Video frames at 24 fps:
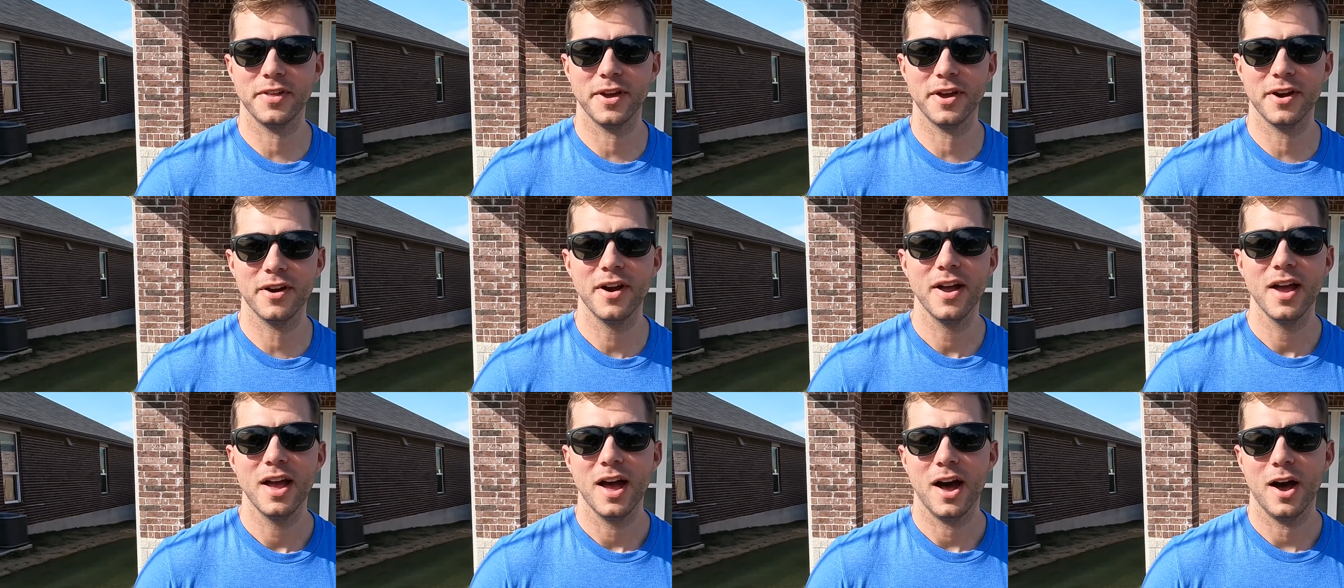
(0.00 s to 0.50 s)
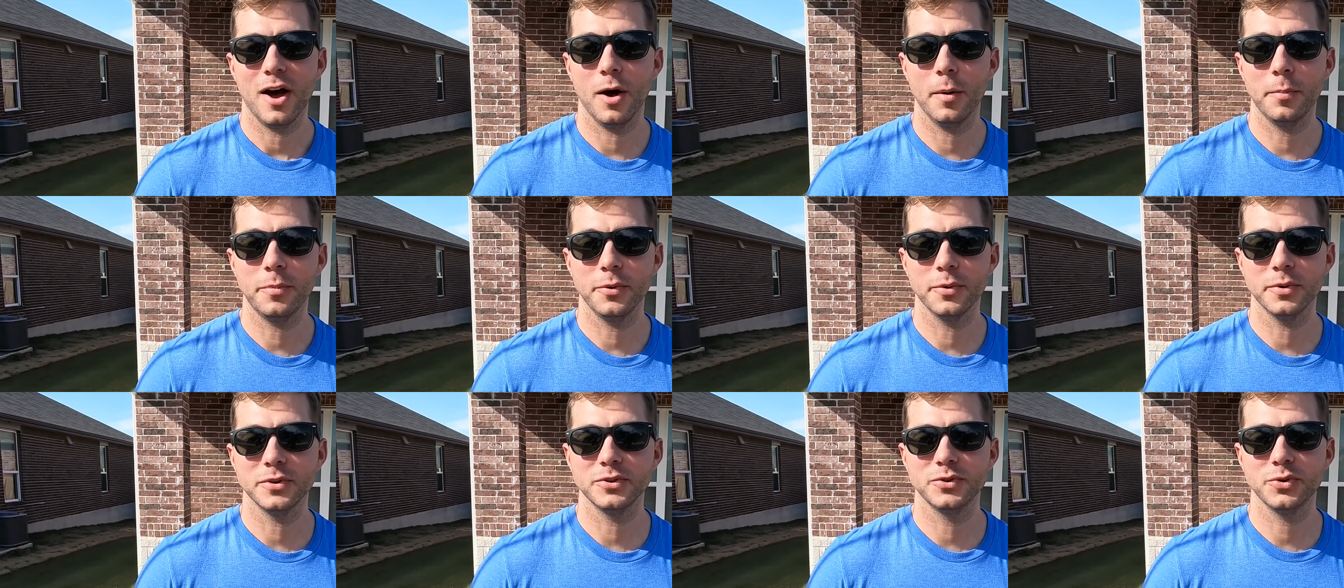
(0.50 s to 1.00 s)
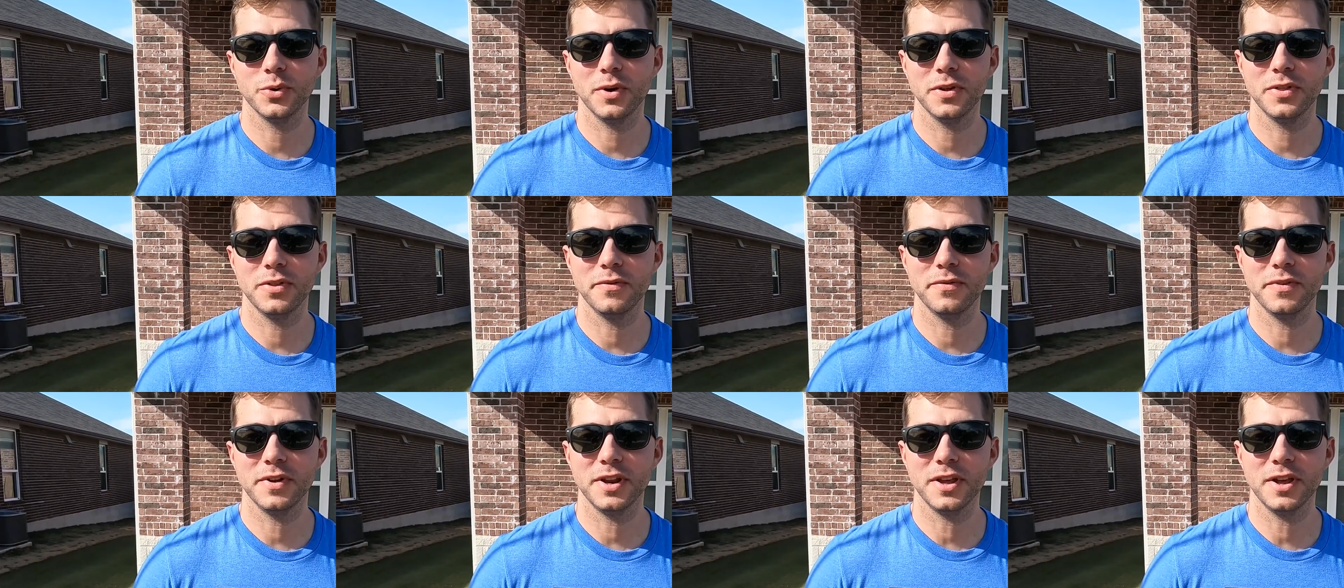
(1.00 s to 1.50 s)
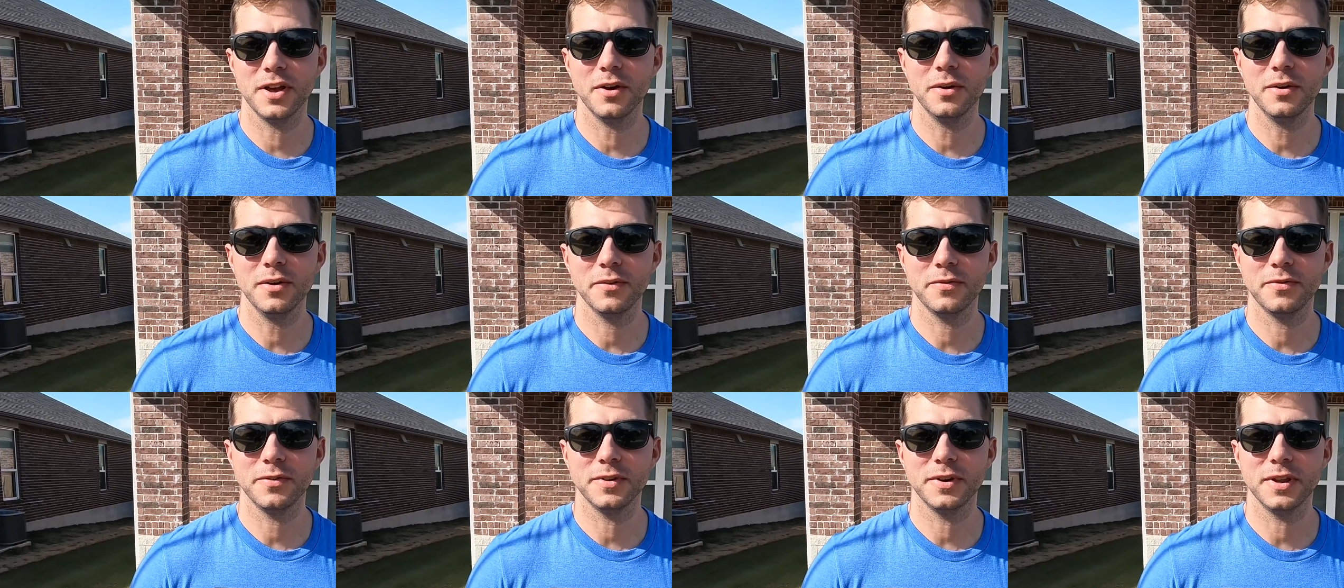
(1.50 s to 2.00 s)
there. I hope you enjoyed the video.
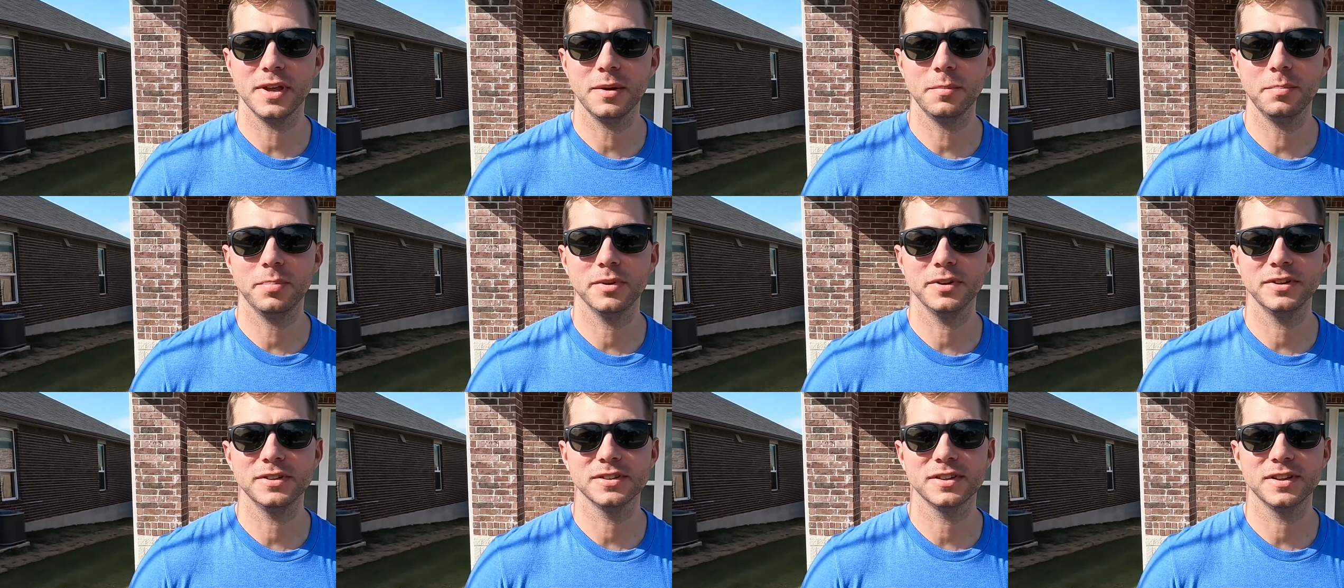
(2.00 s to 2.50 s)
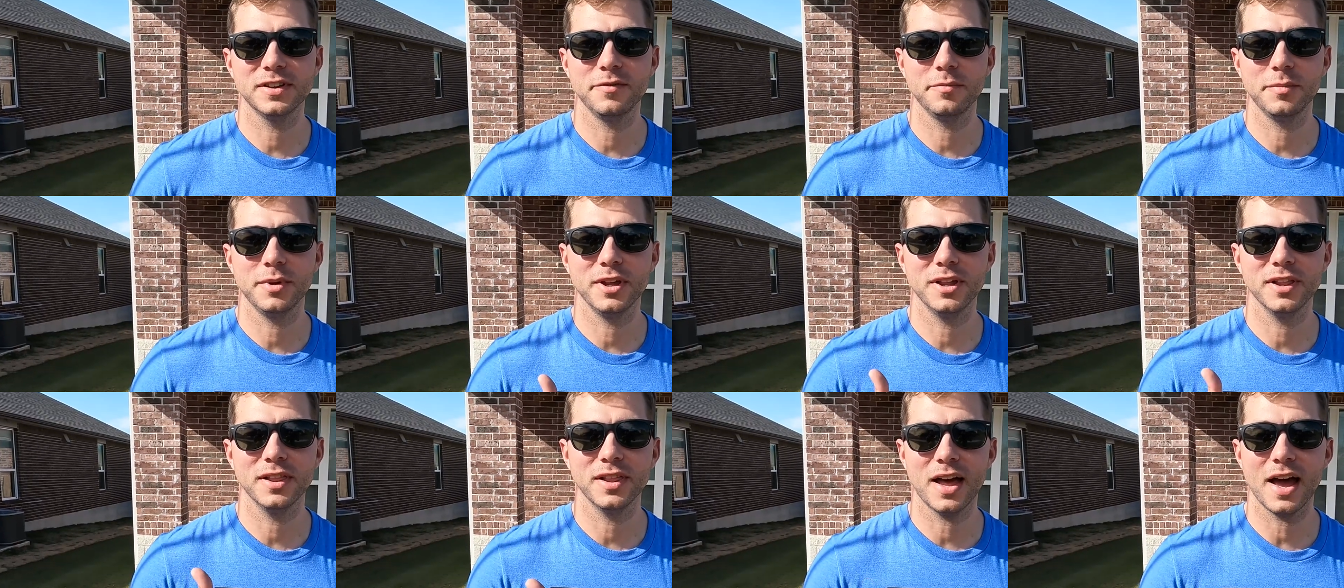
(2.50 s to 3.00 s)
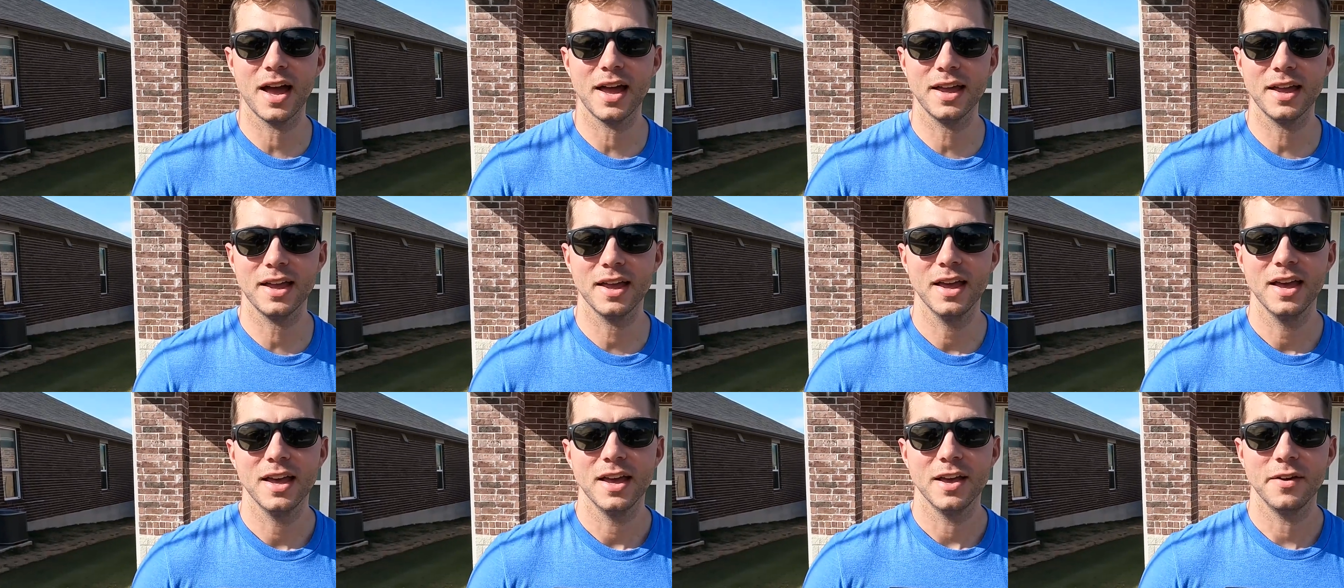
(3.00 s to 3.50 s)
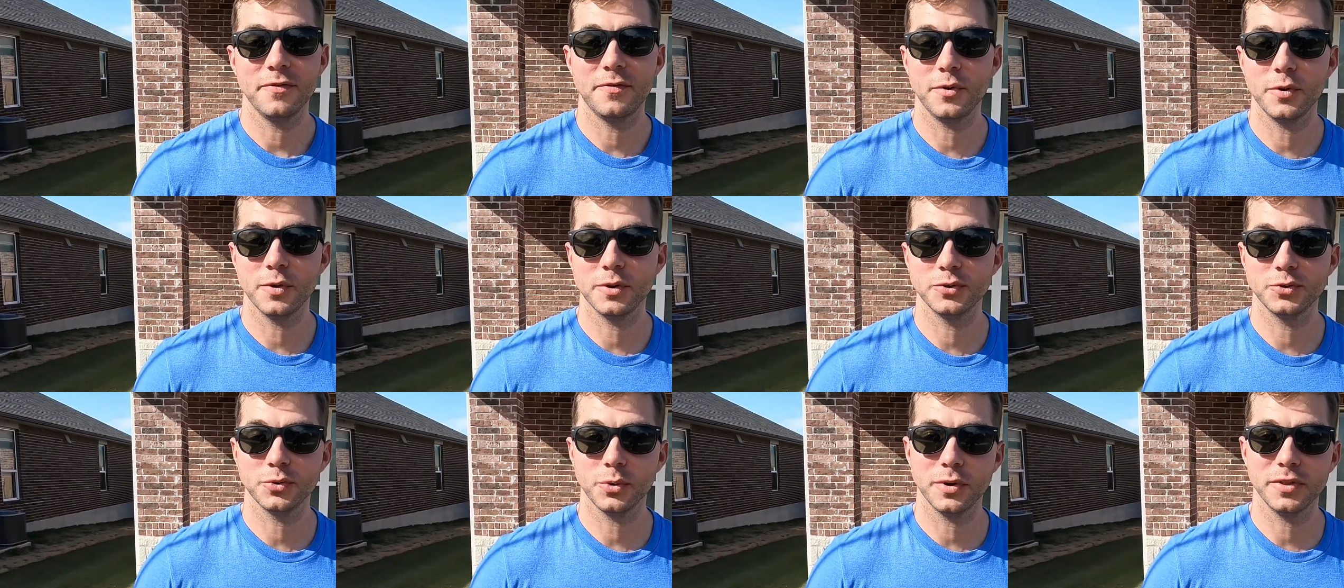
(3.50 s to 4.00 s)
If you did, please leave me a like. If
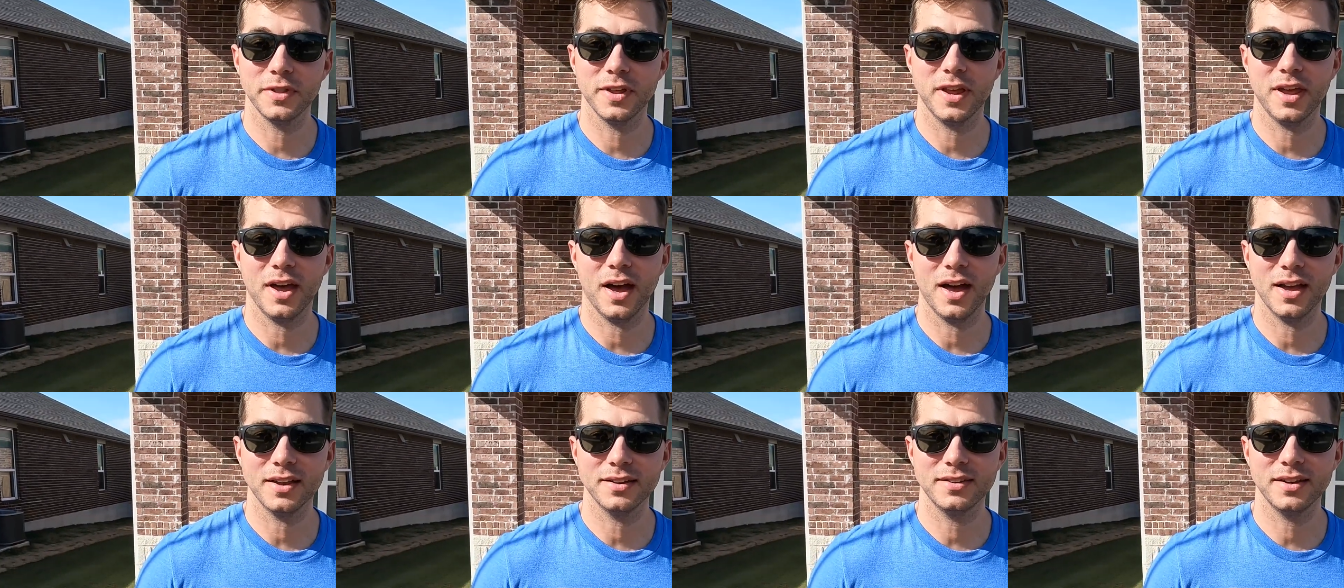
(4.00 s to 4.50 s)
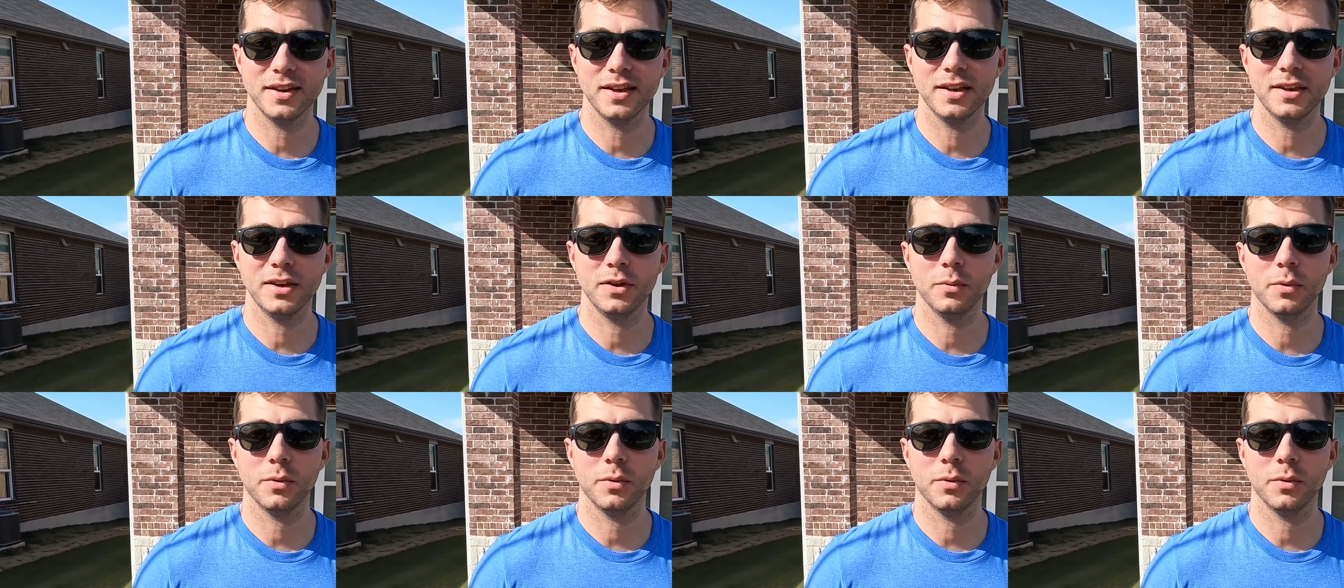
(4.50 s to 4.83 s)
you're enjoying the content